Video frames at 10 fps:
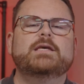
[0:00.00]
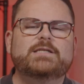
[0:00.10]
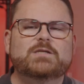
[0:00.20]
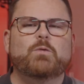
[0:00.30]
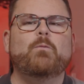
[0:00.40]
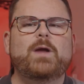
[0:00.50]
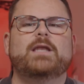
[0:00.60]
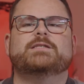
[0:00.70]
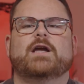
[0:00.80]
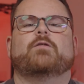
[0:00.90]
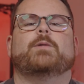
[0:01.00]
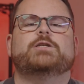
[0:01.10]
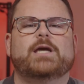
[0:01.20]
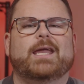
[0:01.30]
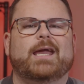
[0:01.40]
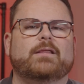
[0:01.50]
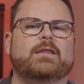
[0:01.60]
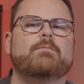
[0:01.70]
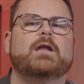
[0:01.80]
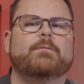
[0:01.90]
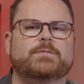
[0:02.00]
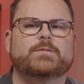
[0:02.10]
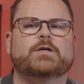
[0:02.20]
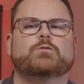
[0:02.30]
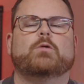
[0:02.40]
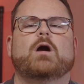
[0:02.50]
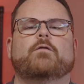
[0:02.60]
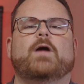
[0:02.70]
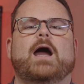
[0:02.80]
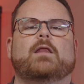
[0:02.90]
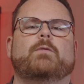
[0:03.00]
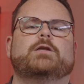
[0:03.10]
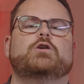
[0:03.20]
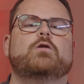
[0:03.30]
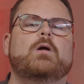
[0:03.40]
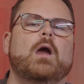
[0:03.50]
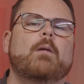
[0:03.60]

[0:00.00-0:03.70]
This is what we discovered by checking out the minimum specs required for Alan Wake 2,